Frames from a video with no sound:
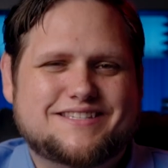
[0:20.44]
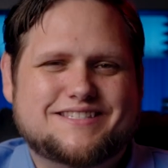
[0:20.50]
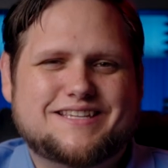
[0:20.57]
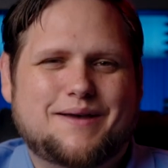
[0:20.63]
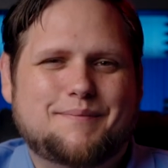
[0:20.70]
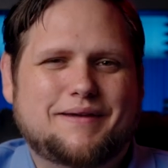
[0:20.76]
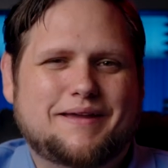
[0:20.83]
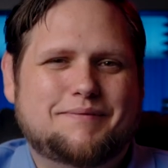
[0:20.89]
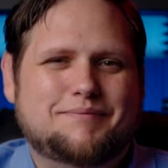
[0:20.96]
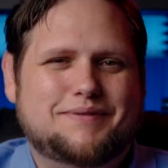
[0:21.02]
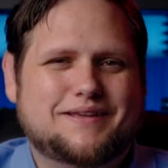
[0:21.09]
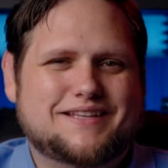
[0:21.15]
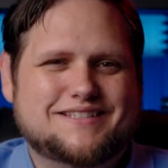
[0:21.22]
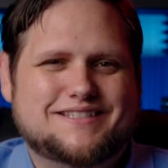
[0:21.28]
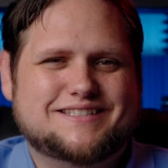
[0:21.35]
summit,
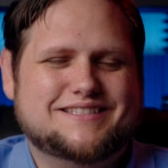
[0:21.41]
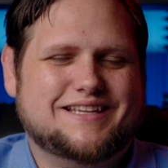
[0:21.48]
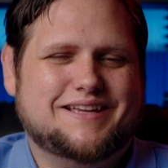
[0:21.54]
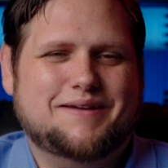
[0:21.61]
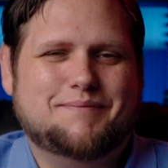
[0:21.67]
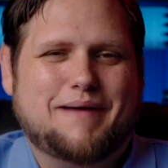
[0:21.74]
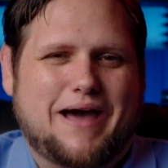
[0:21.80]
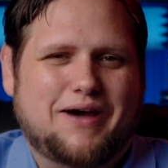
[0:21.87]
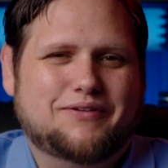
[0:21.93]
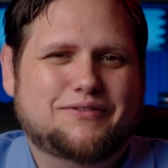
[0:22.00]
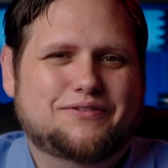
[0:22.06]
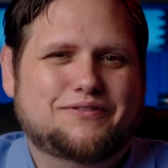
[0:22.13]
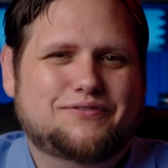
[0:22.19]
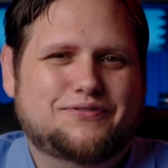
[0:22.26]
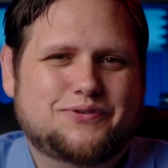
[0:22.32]
because it's a
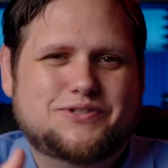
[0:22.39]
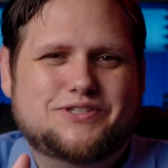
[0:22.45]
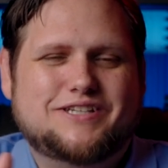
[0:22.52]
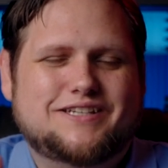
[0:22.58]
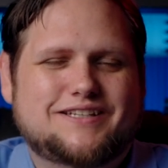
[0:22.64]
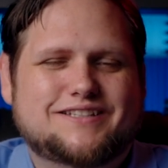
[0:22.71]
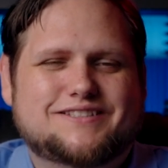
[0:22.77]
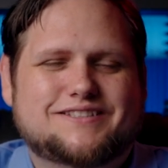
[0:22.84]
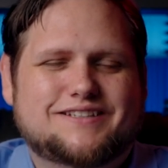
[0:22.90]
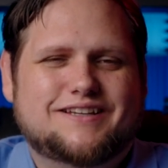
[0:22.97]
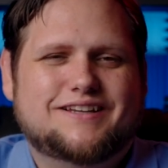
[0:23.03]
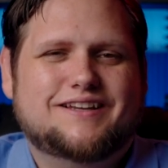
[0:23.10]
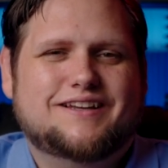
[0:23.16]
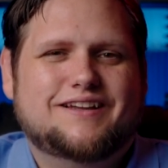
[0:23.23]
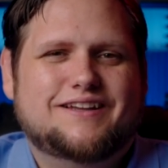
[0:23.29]
mountain. Fuji is
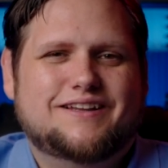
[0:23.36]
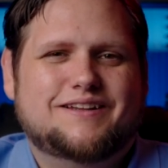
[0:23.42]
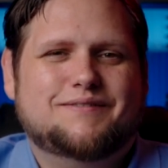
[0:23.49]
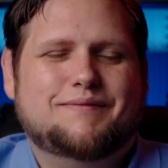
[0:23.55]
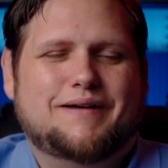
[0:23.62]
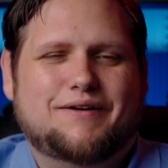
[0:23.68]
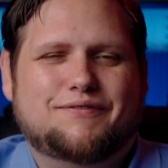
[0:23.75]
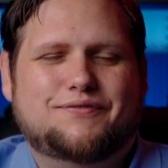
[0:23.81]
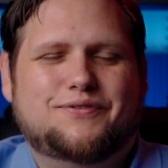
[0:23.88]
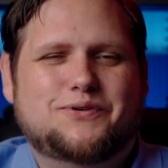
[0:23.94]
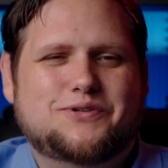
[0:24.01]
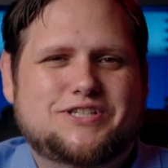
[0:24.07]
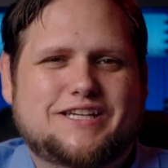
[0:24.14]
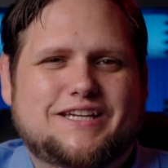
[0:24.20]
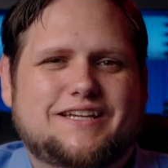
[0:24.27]
Mount
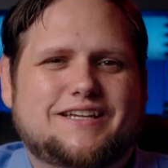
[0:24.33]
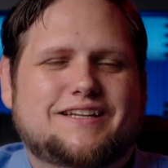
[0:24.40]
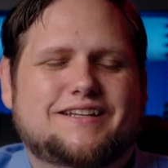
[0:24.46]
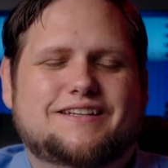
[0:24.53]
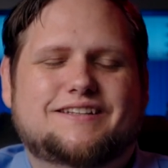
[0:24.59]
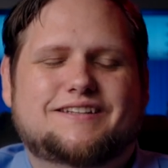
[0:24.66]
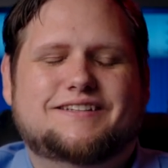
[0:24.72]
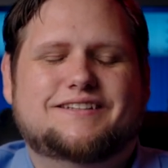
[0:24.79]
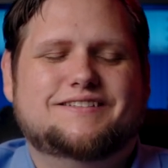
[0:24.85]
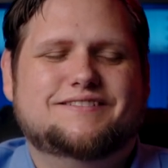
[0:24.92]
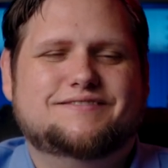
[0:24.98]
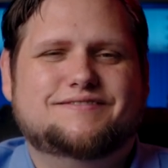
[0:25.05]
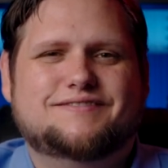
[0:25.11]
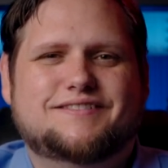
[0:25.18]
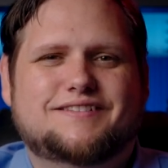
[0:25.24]
Fuji.
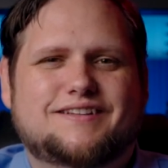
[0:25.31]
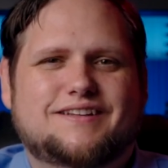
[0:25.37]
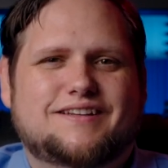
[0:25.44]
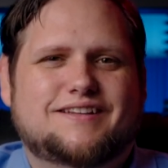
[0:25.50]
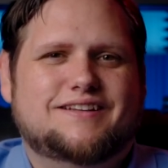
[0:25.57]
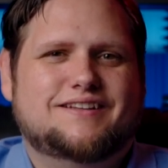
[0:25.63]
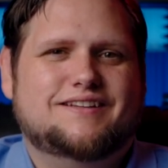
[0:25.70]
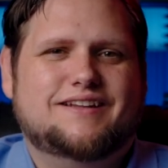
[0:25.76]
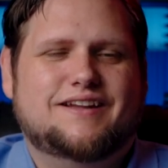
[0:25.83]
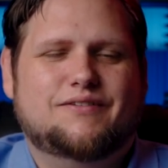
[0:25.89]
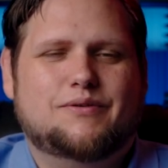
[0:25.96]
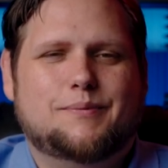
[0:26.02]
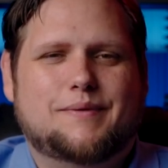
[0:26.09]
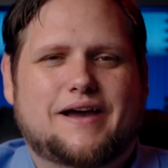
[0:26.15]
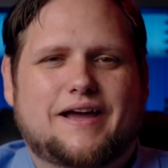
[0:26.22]

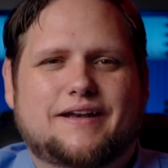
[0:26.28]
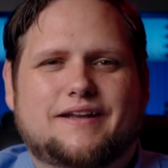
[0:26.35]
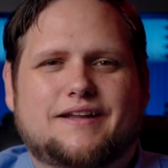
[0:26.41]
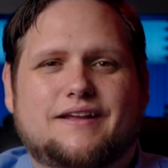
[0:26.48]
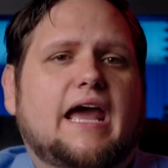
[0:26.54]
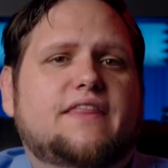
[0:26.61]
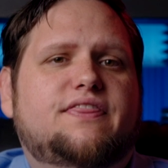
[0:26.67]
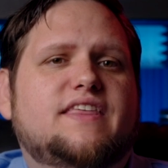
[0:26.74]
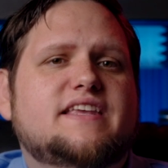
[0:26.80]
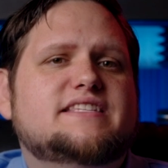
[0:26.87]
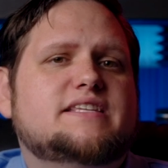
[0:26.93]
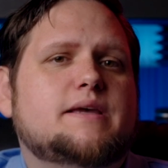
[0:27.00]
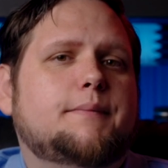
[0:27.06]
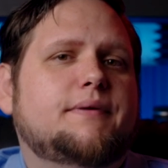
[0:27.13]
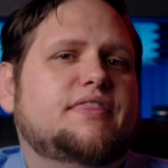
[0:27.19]
Never mind. At this
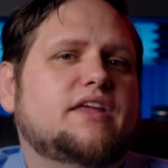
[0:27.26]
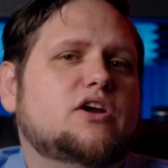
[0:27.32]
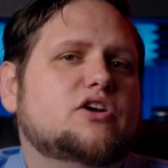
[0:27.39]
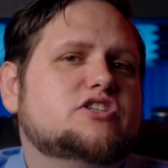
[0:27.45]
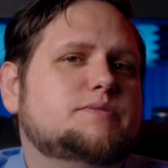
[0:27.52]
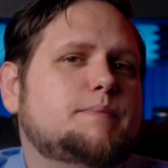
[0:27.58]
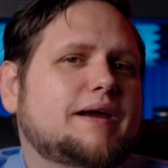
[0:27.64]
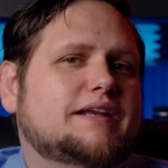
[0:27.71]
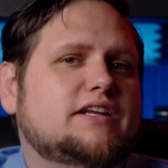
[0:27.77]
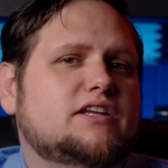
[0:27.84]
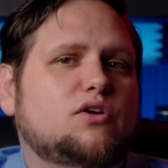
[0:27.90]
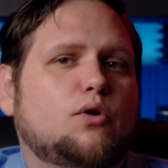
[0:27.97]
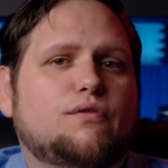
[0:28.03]
summit, they are expected to